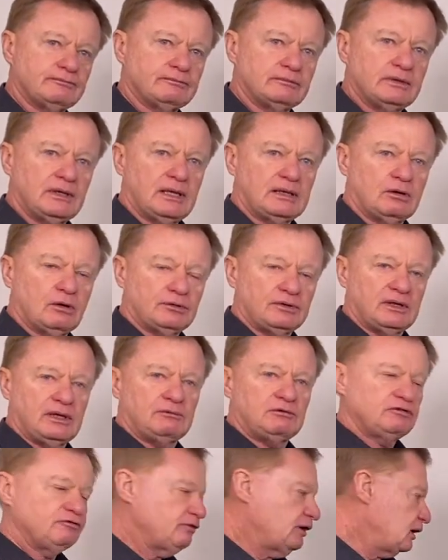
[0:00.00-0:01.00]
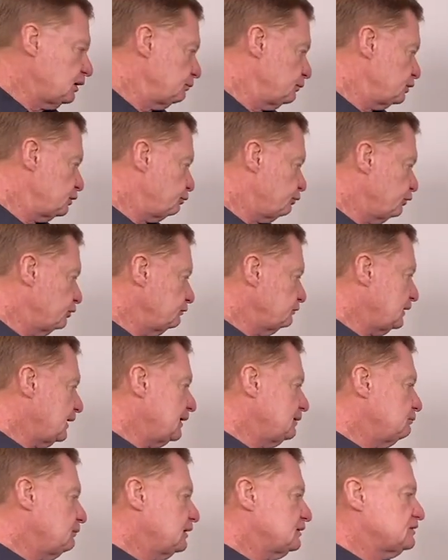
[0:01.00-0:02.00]
They got their development approval
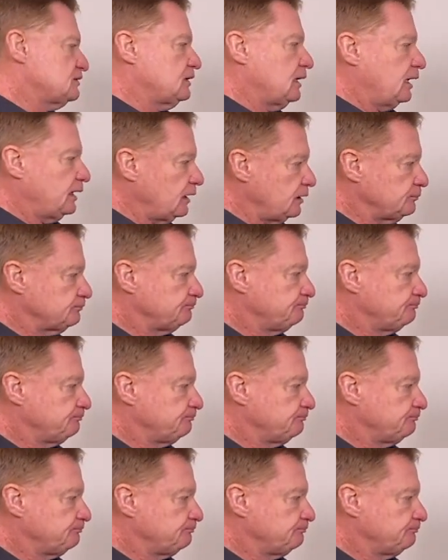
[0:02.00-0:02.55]
8 months later,